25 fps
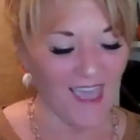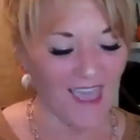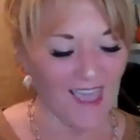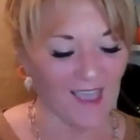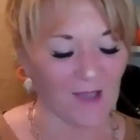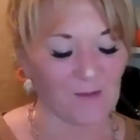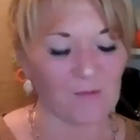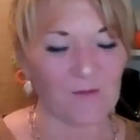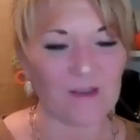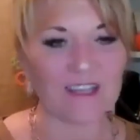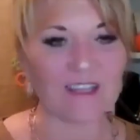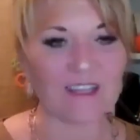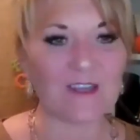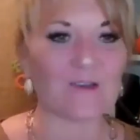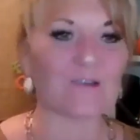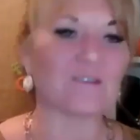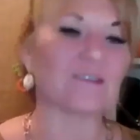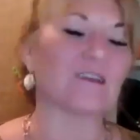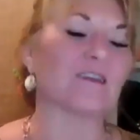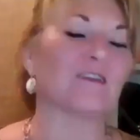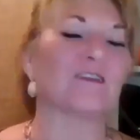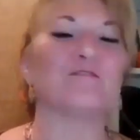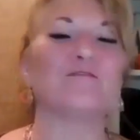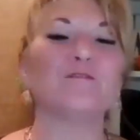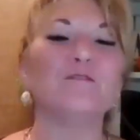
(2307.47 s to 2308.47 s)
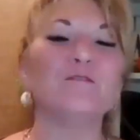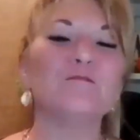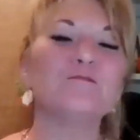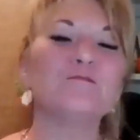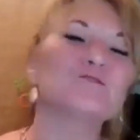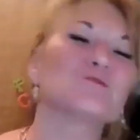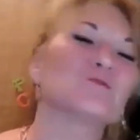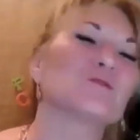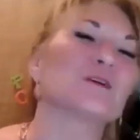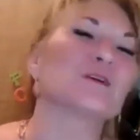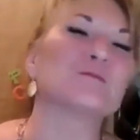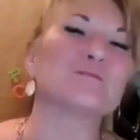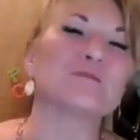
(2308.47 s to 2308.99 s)
And we know that if you
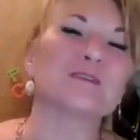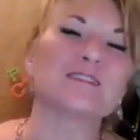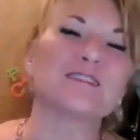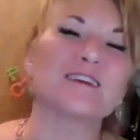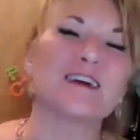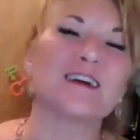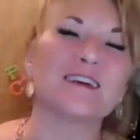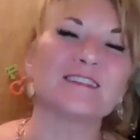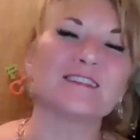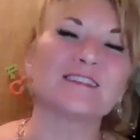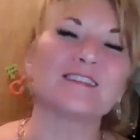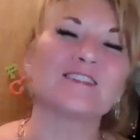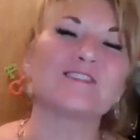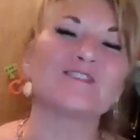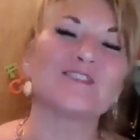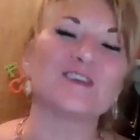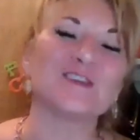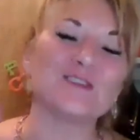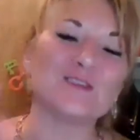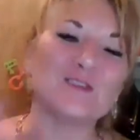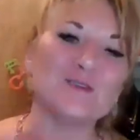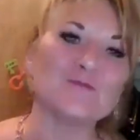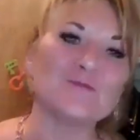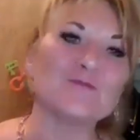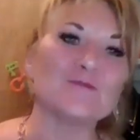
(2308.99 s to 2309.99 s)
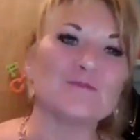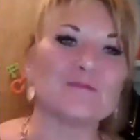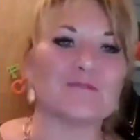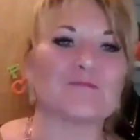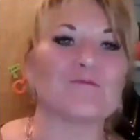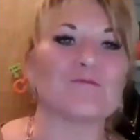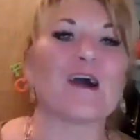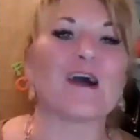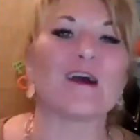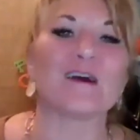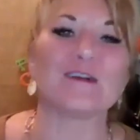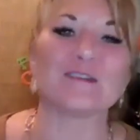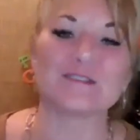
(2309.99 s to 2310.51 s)
join with us, that you will be
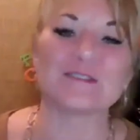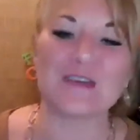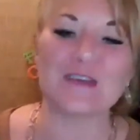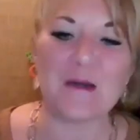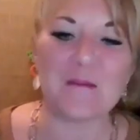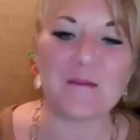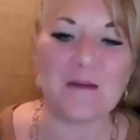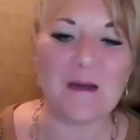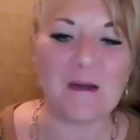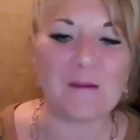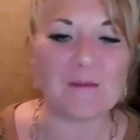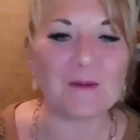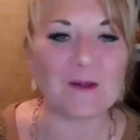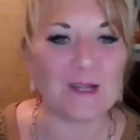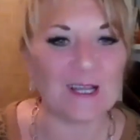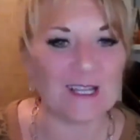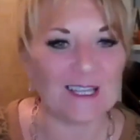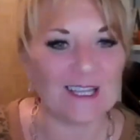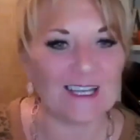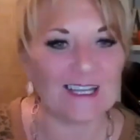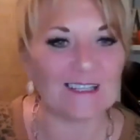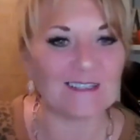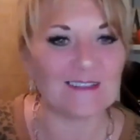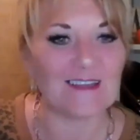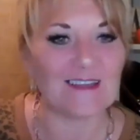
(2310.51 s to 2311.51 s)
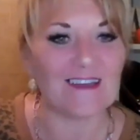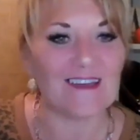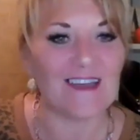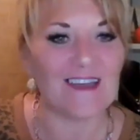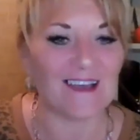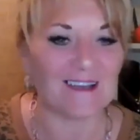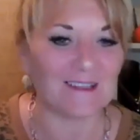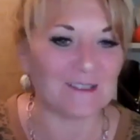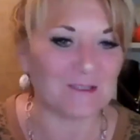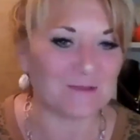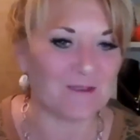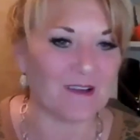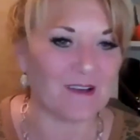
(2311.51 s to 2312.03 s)
wild about Park Lane
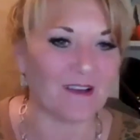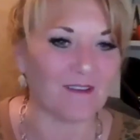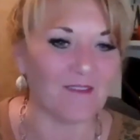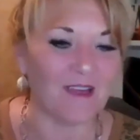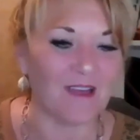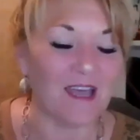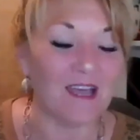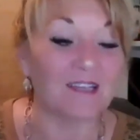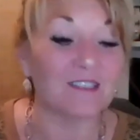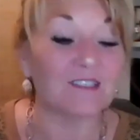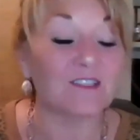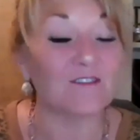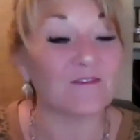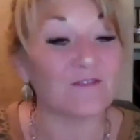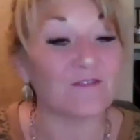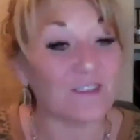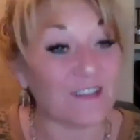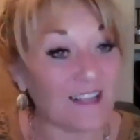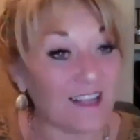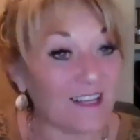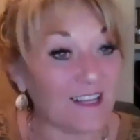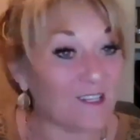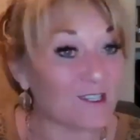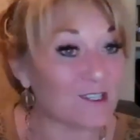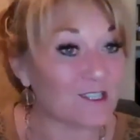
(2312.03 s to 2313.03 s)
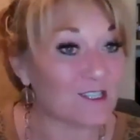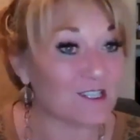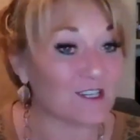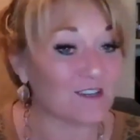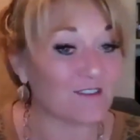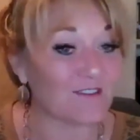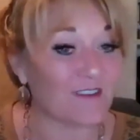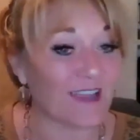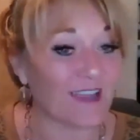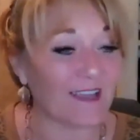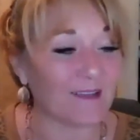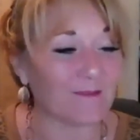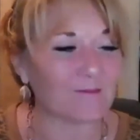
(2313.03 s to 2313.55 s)
as well. So fill out your
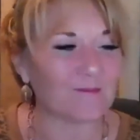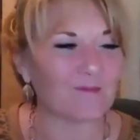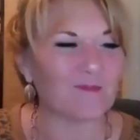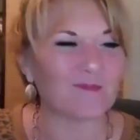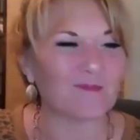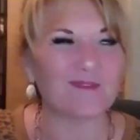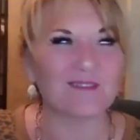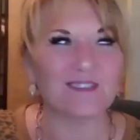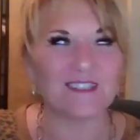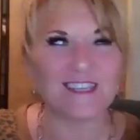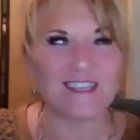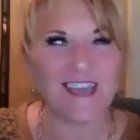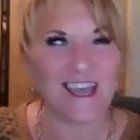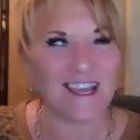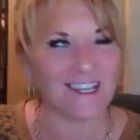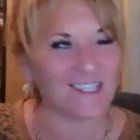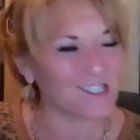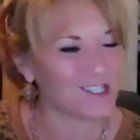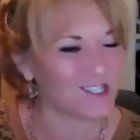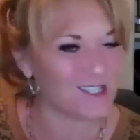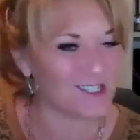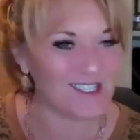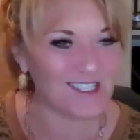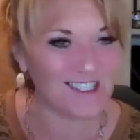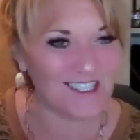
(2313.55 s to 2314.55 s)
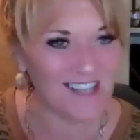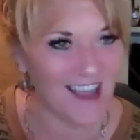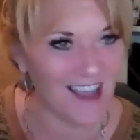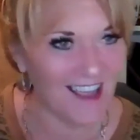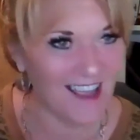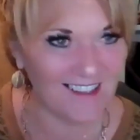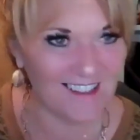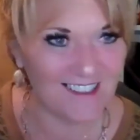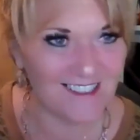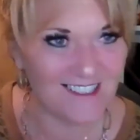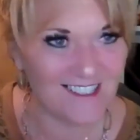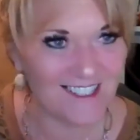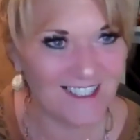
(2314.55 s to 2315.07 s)
survey, text your
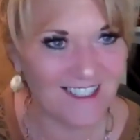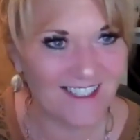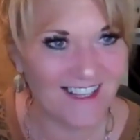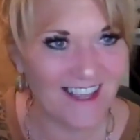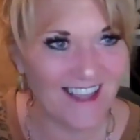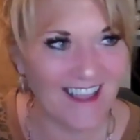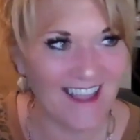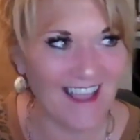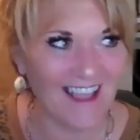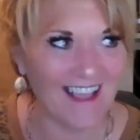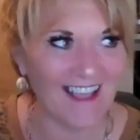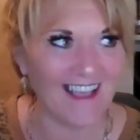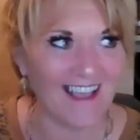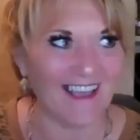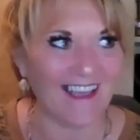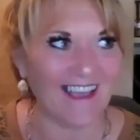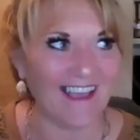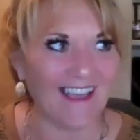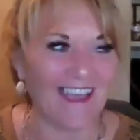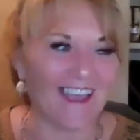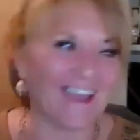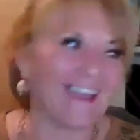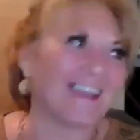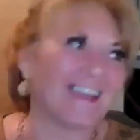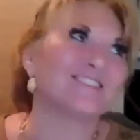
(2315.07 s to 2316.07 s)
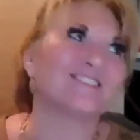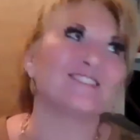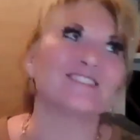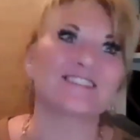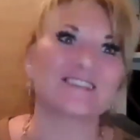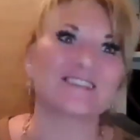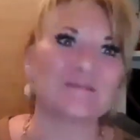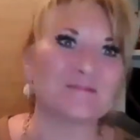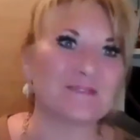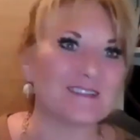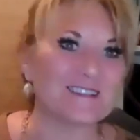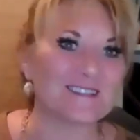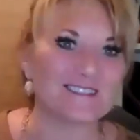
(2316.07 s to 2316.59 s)
stylist and say, hey, just
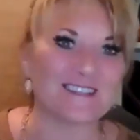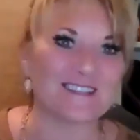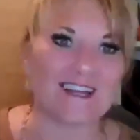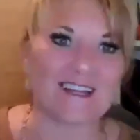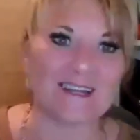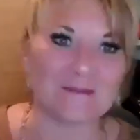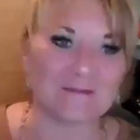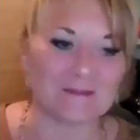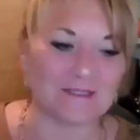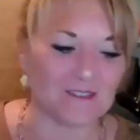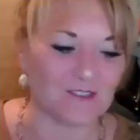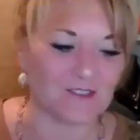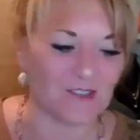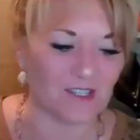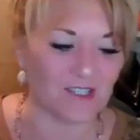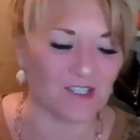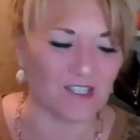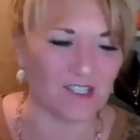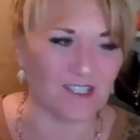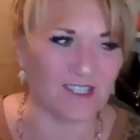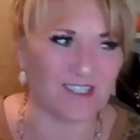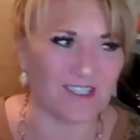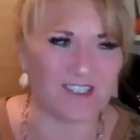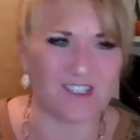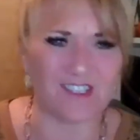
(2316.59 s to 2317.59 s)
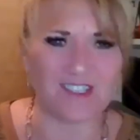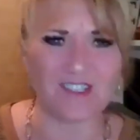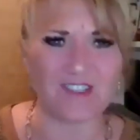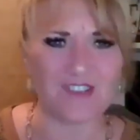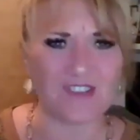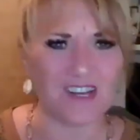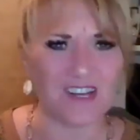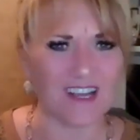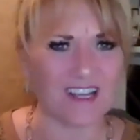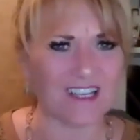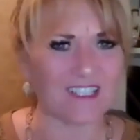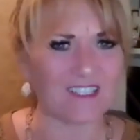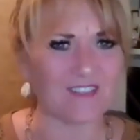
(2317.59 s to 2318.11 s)
give me the sign-up instructions. Just
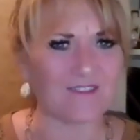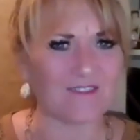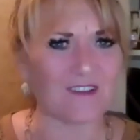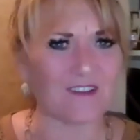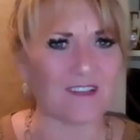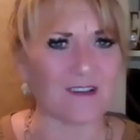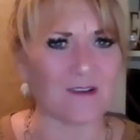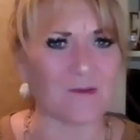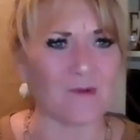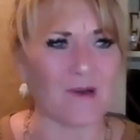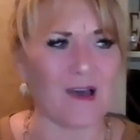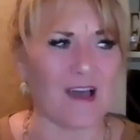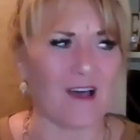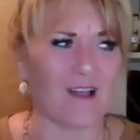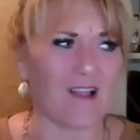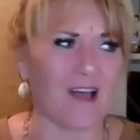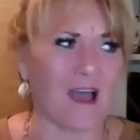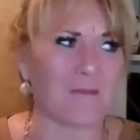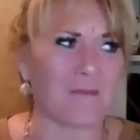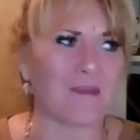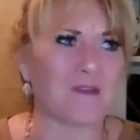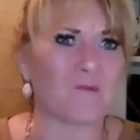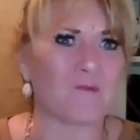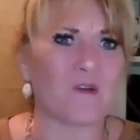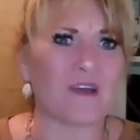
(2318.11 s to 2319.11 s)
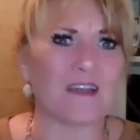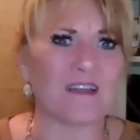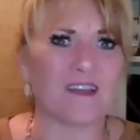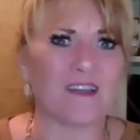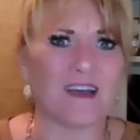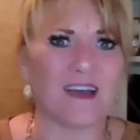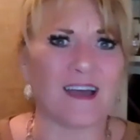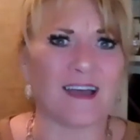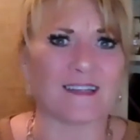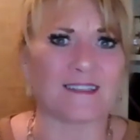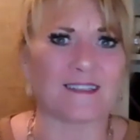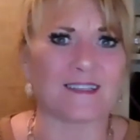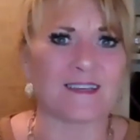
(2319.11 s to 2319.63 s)
try us for a little while. I mean, why
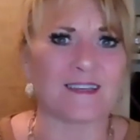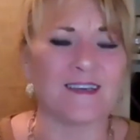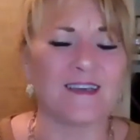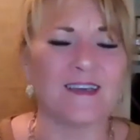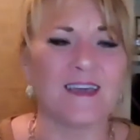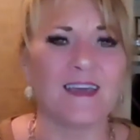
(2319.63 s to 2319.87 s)
not?